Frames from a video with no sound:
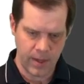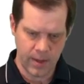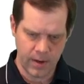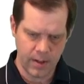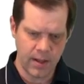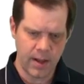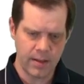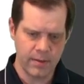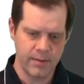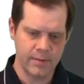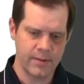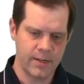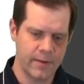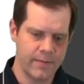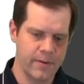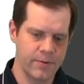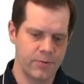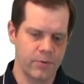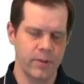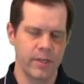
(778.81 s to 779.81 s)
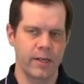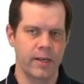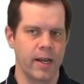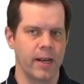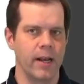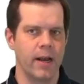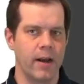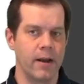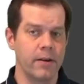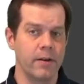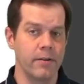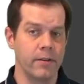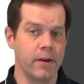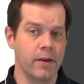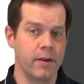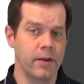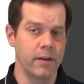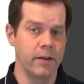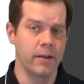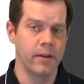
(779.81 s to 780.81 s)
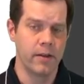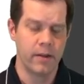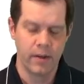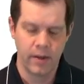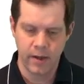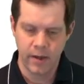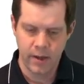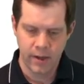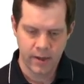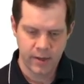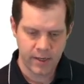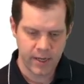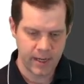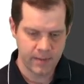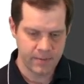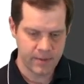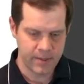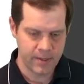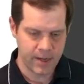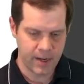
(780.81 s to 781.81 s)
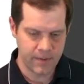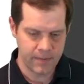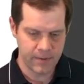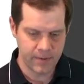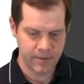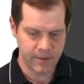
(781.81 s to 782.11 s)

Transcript: And a lot of this stuff is really kind of under the hood type stuff.